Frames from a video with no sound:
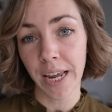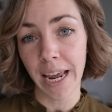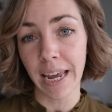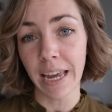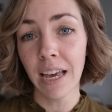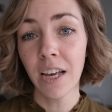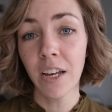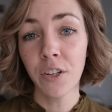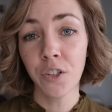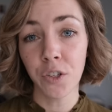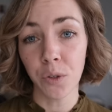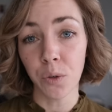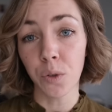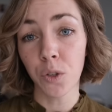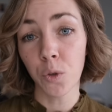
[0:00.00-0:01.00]
day
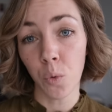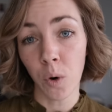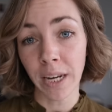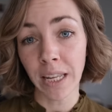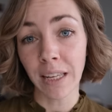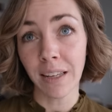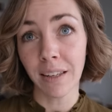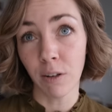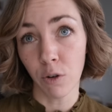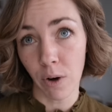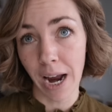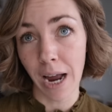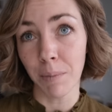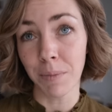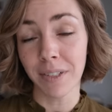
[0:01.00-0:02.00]
to 20
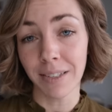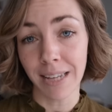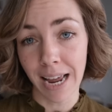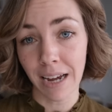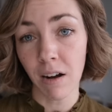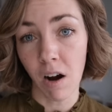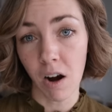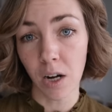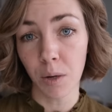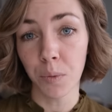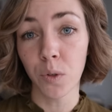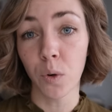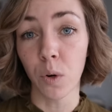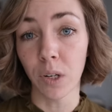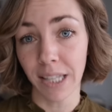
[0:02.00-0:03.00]
grams net carbs or